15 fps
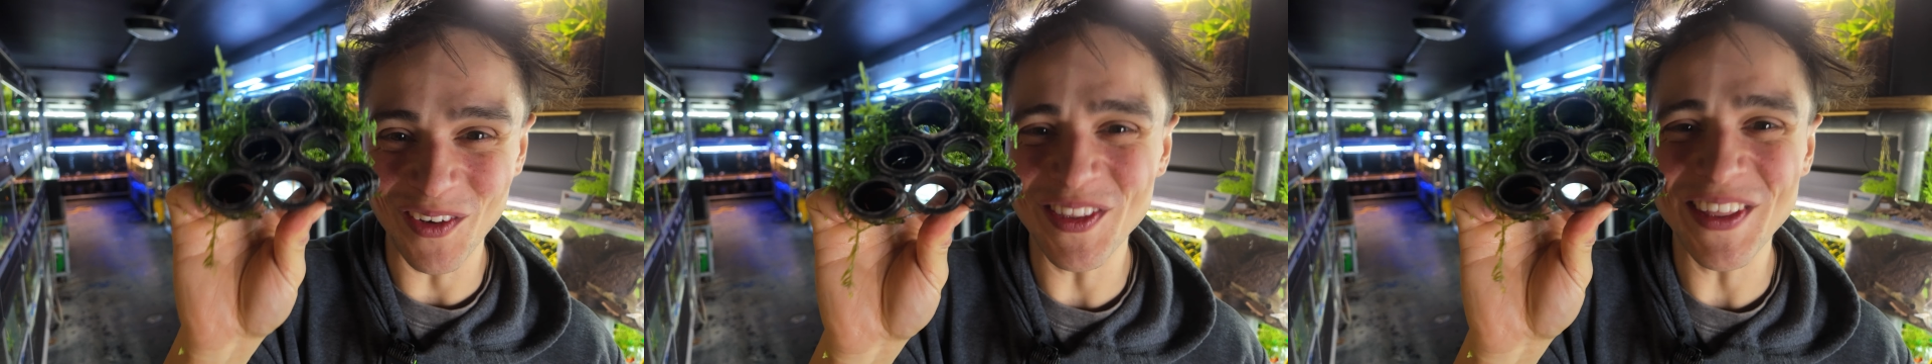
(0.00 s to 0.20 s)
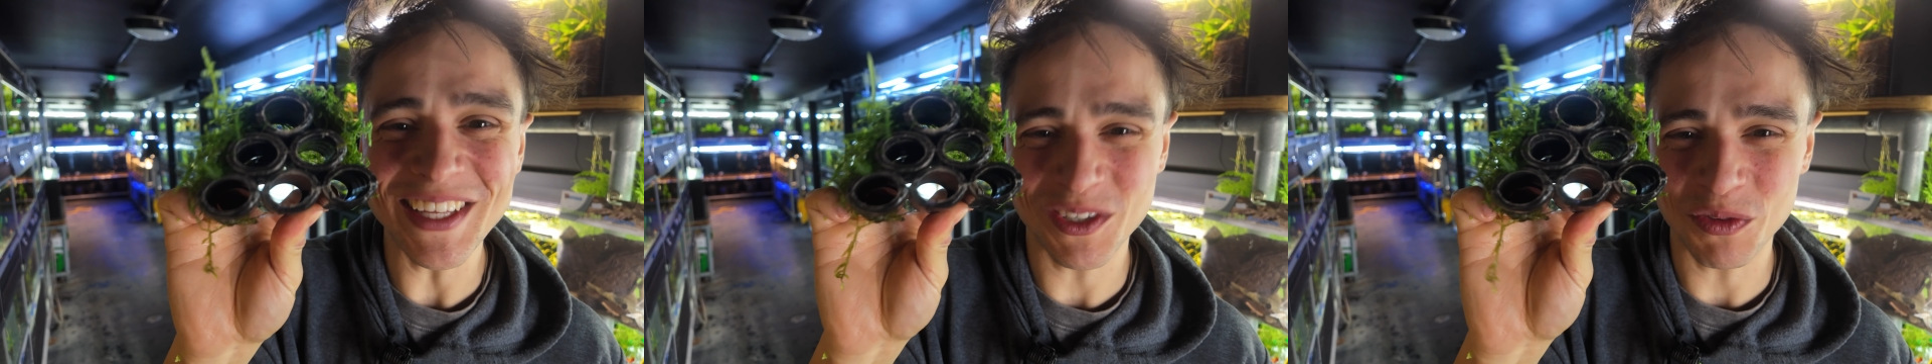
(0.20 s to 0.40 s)

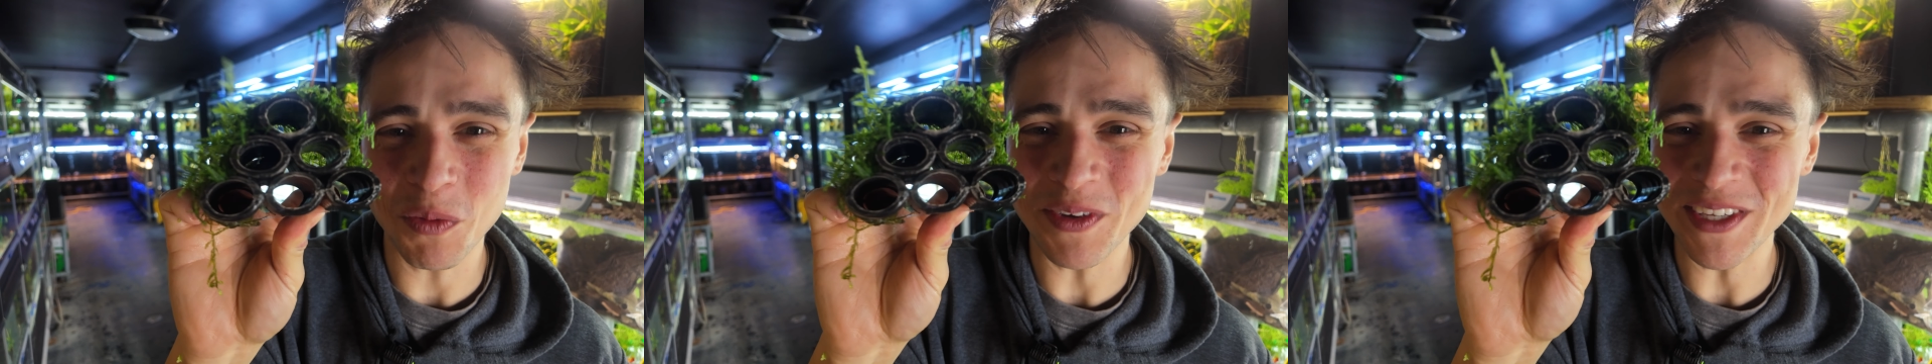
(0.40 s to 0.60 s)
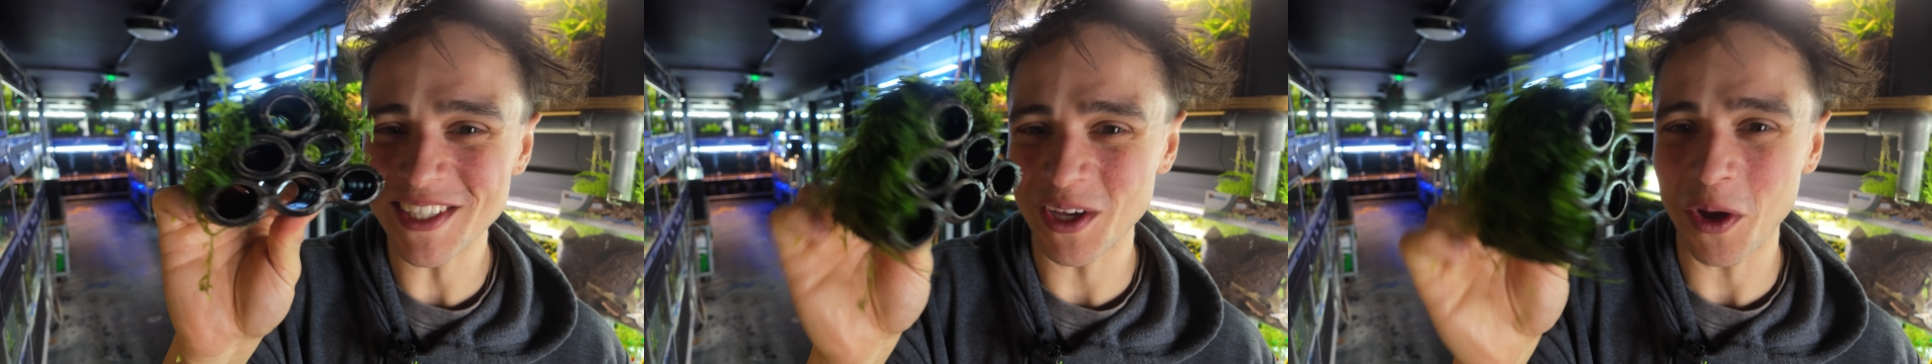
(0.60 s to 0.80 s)
This will
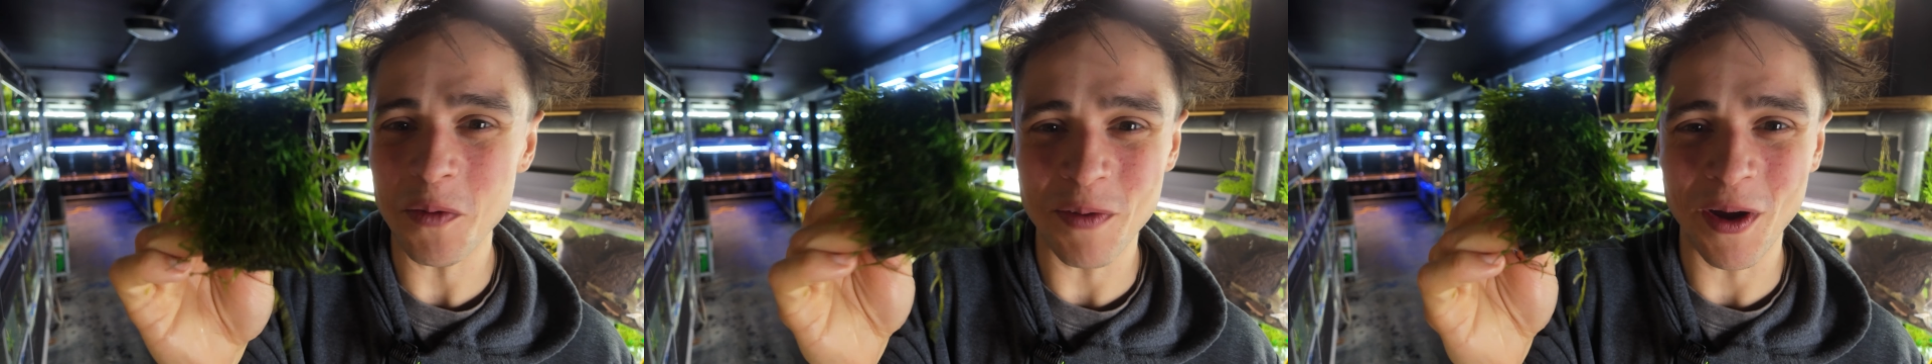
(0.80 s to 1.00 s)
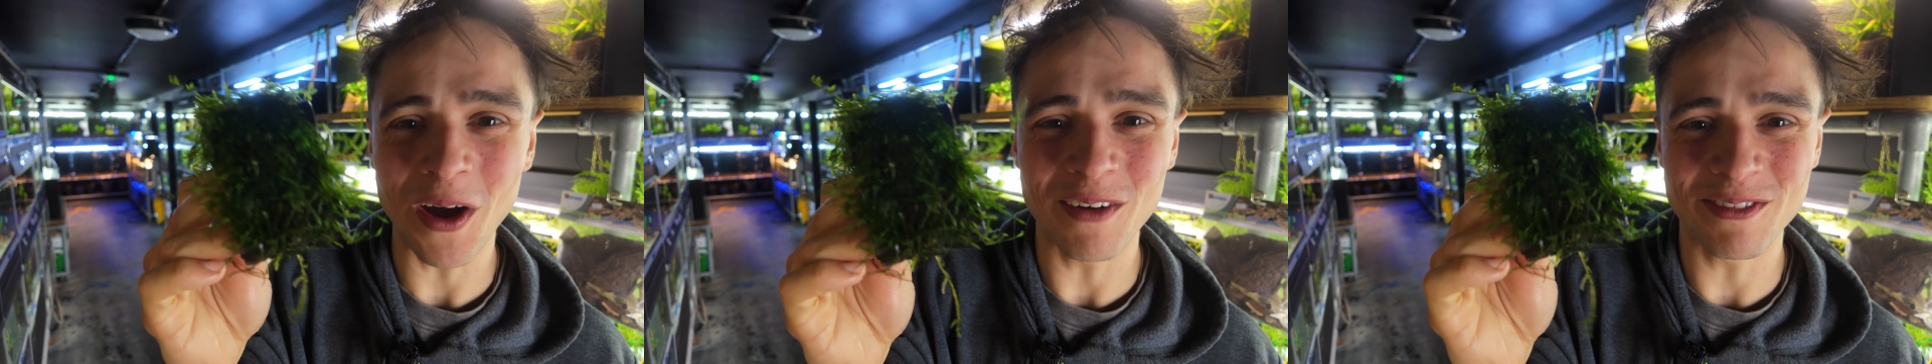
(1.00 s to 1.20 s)
be so
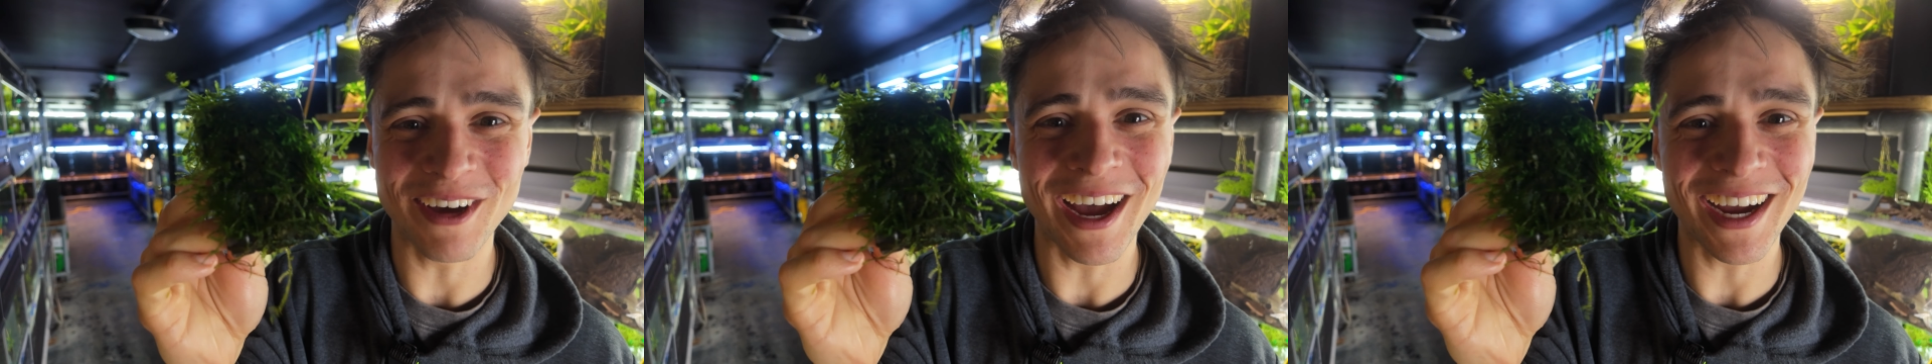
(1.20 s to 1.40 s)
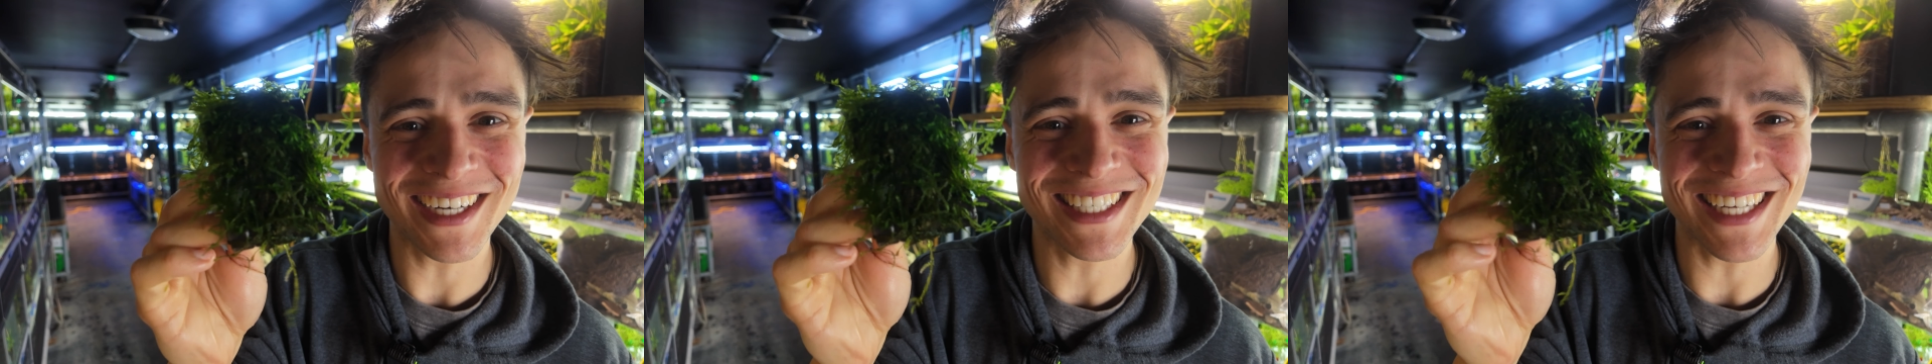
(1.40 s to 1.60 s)

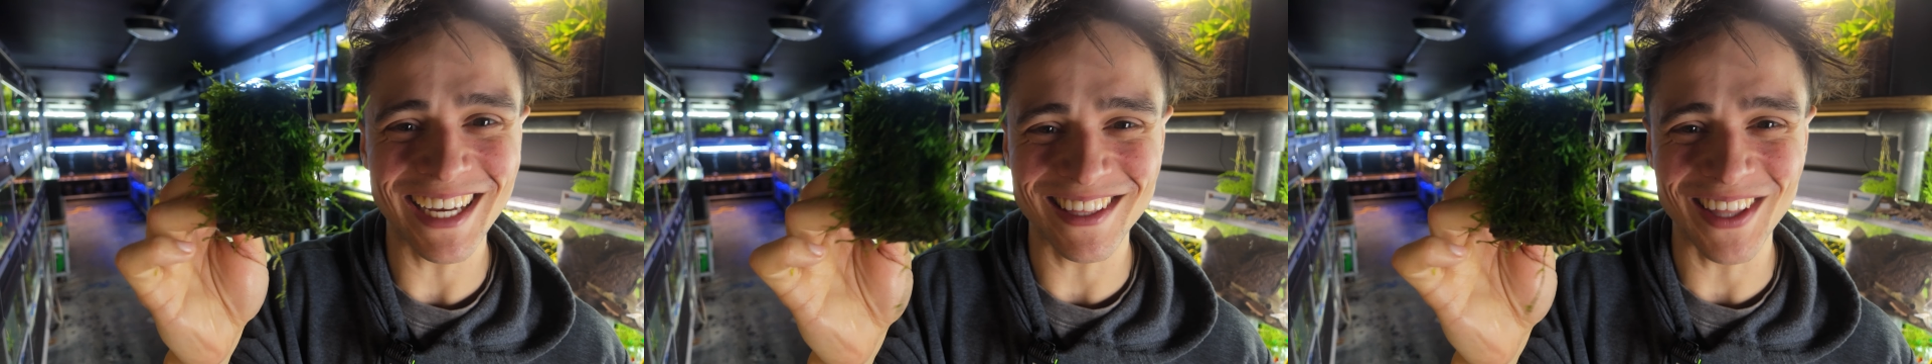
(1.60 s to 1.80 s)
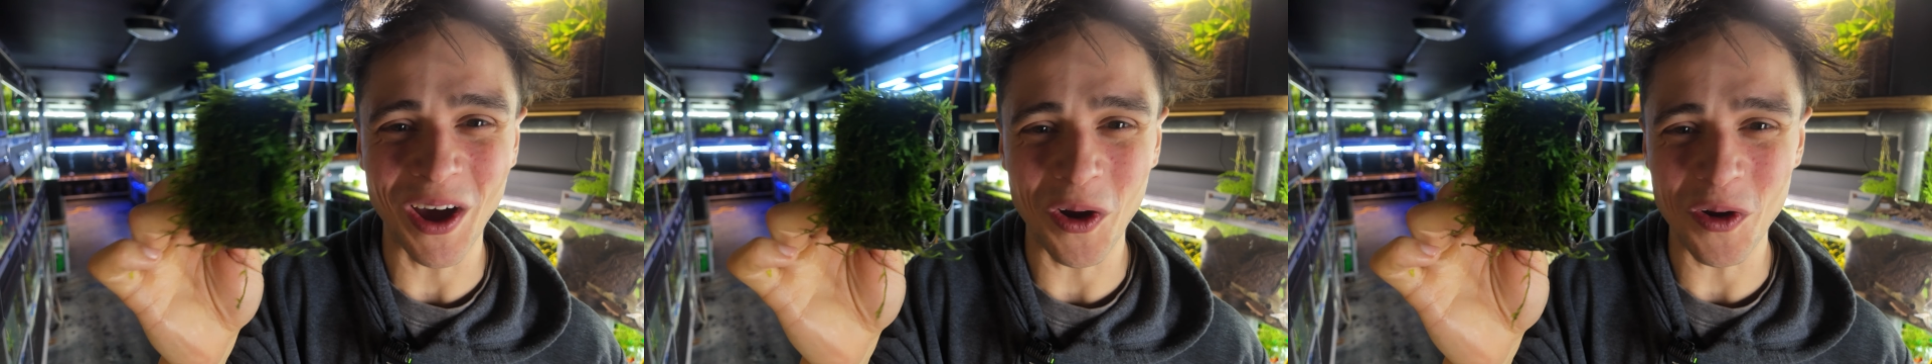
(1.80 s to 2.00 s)
perfect
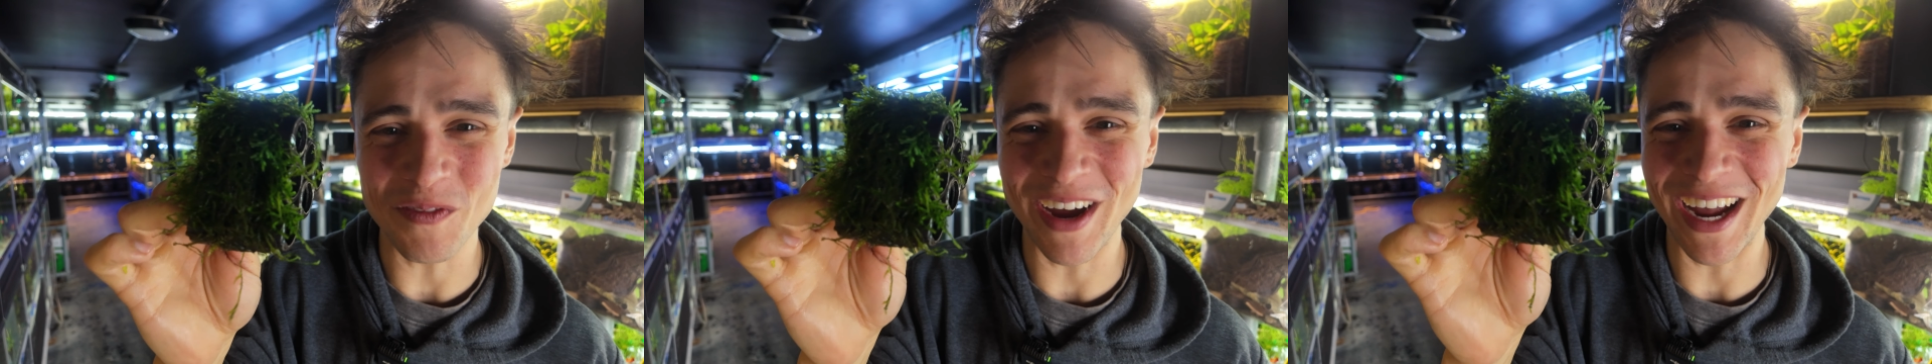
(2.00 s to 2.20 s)
in the Home